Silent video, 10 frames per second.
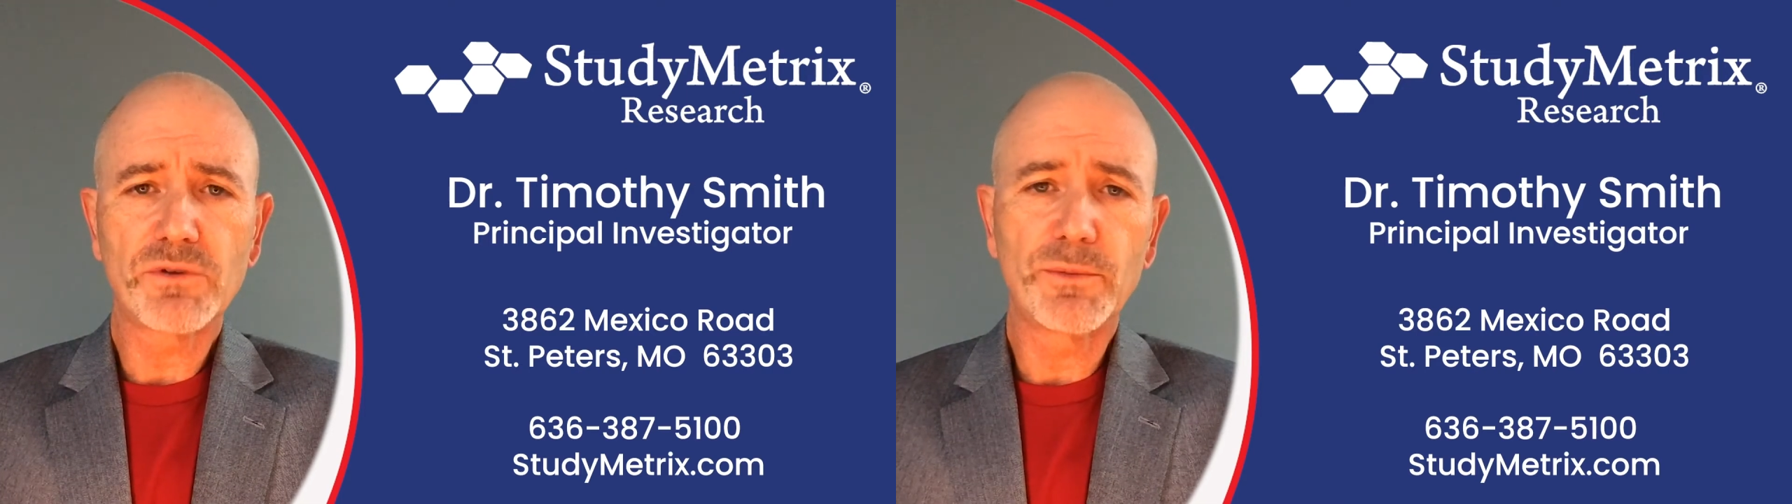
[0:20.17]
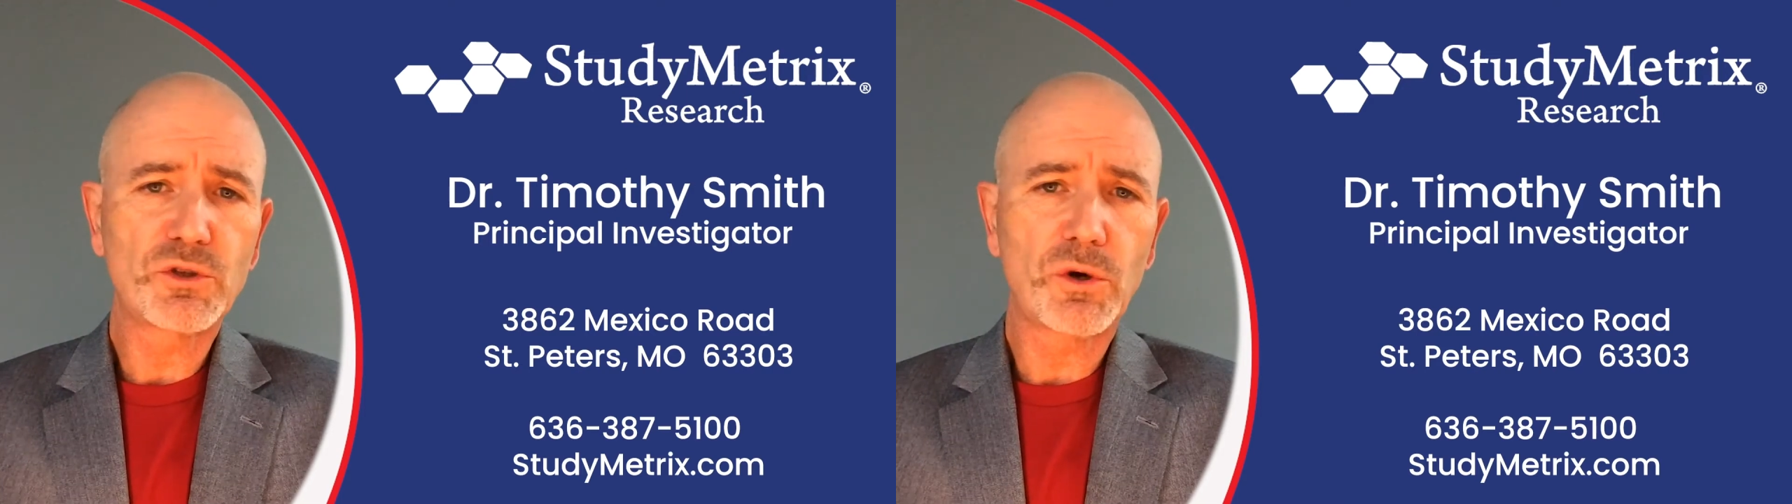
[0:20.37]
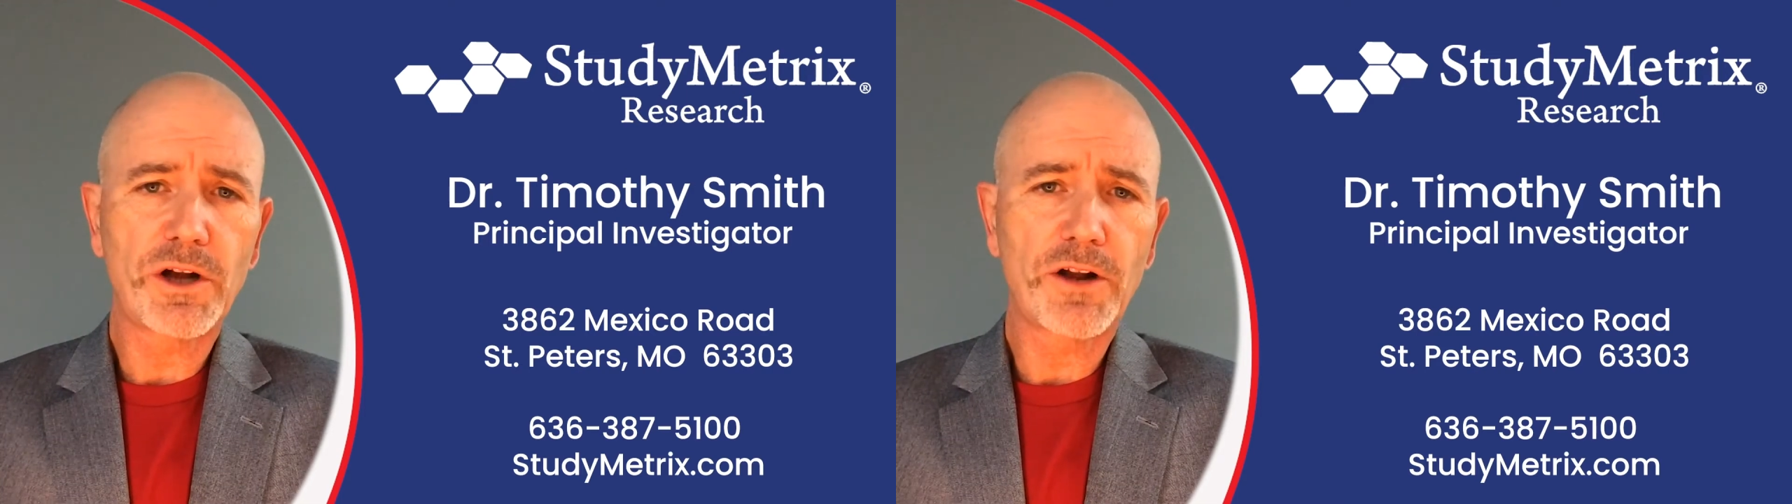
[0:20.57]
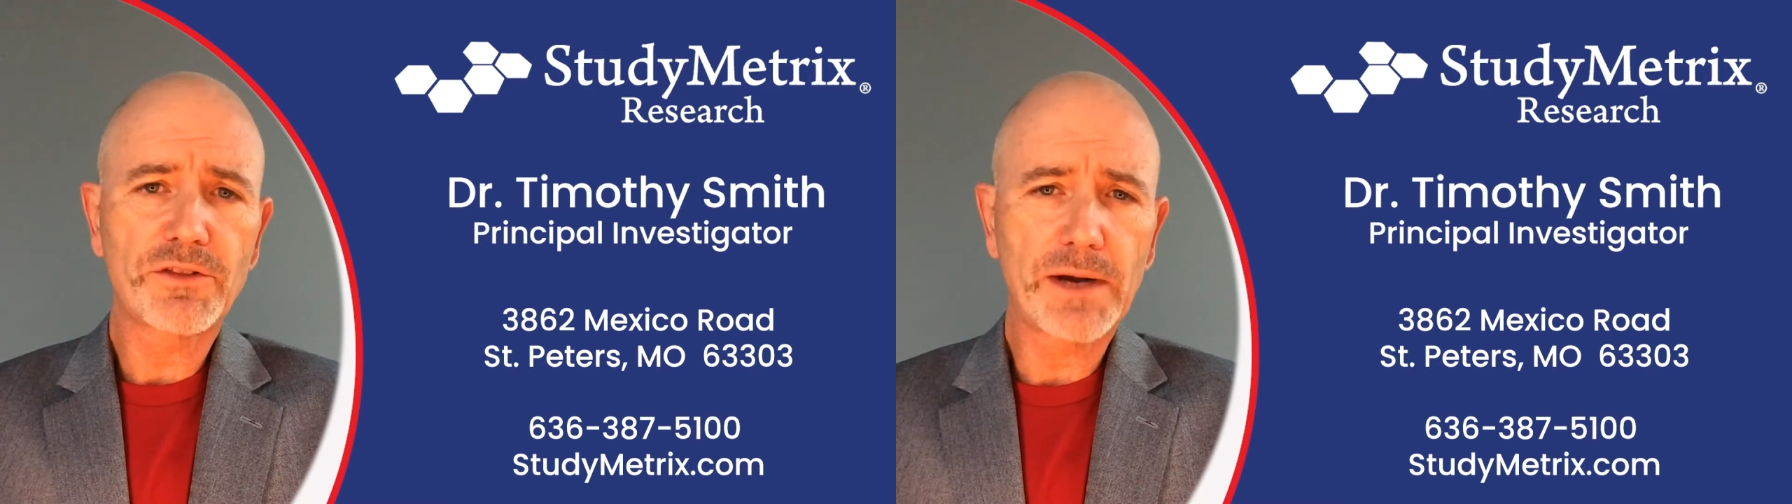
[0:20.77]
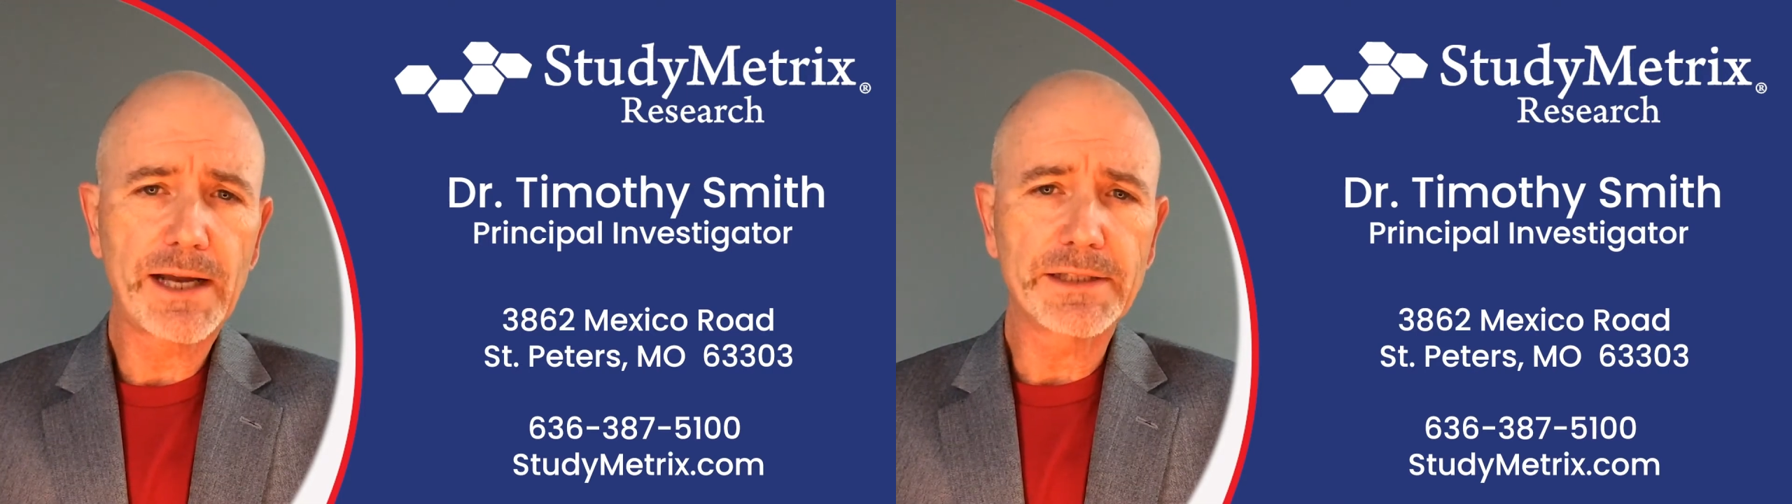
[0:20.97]
rheumatoid
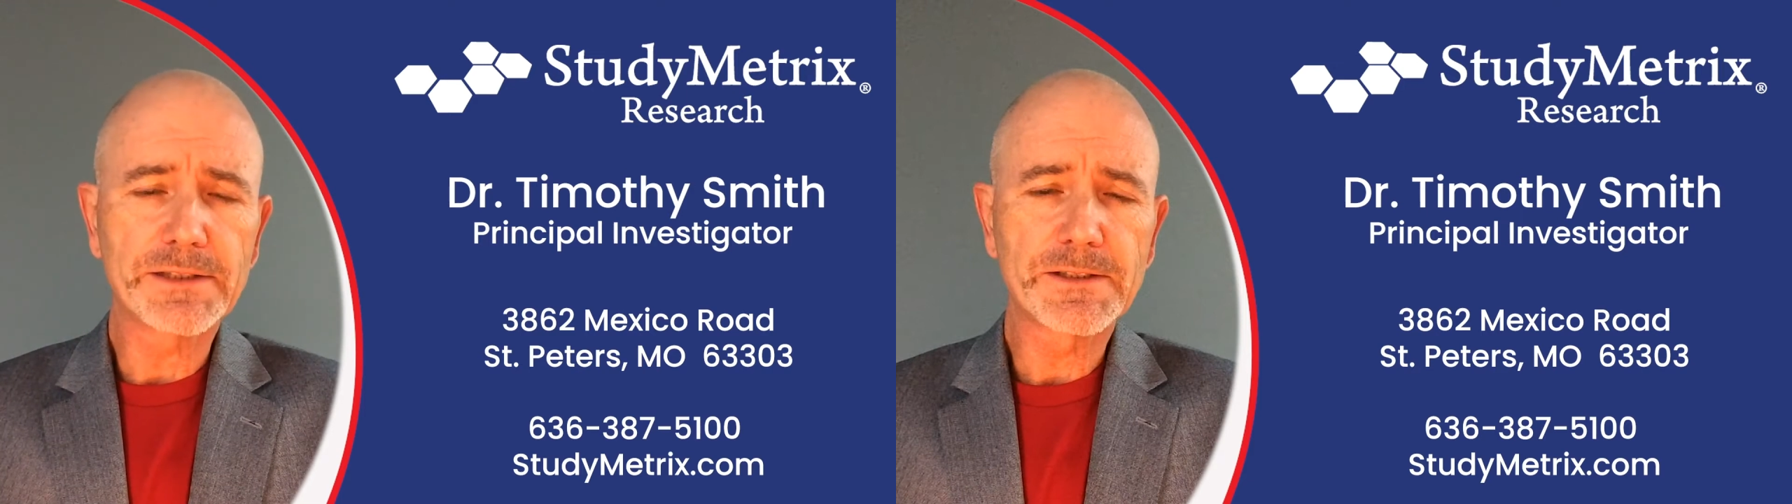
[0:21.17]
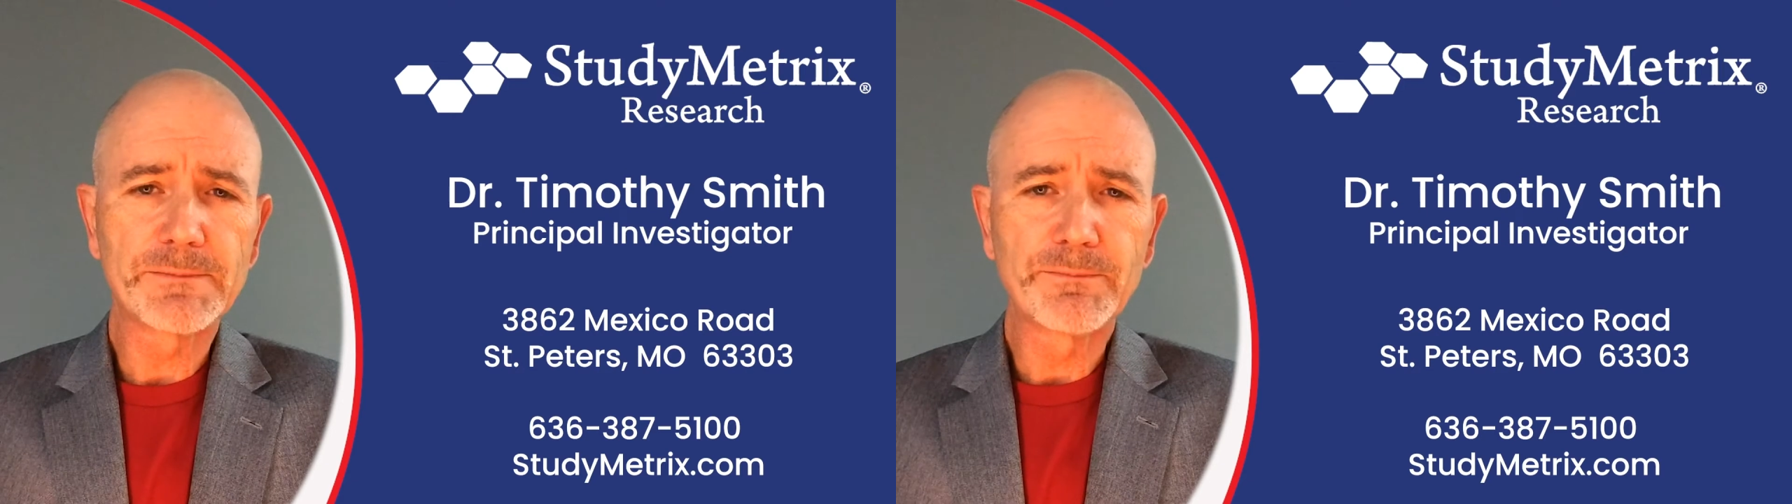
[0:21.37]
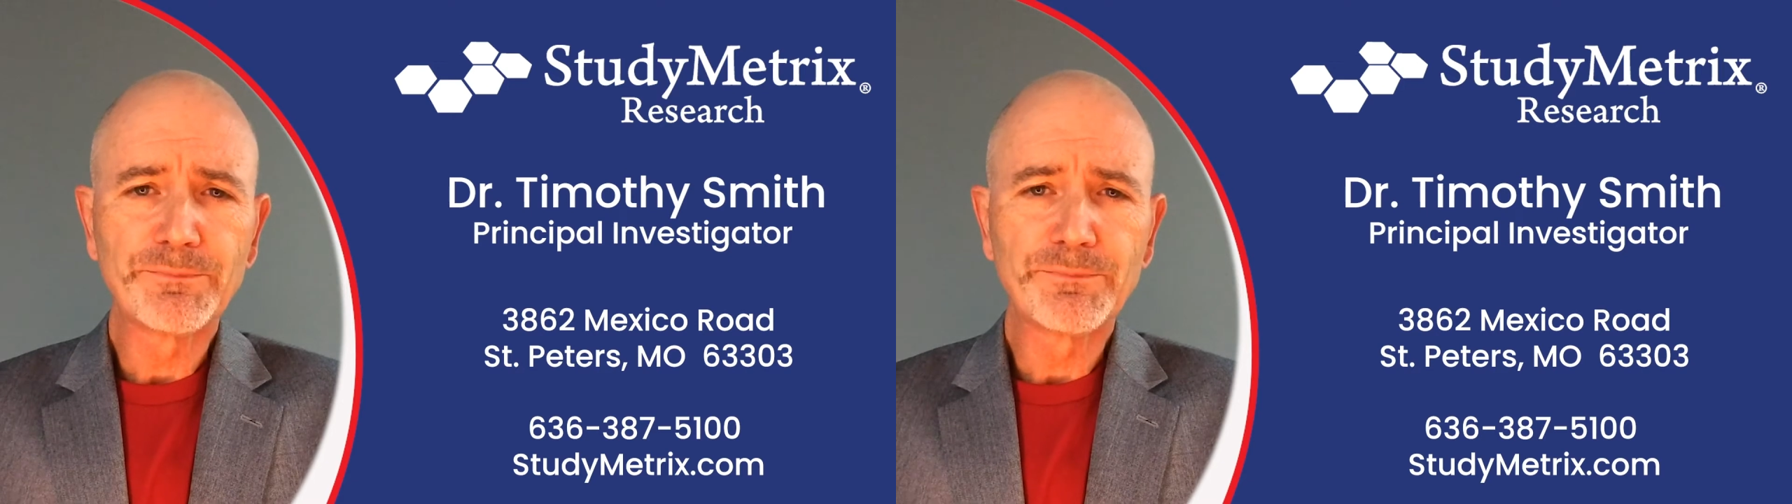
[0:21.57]
arthritis.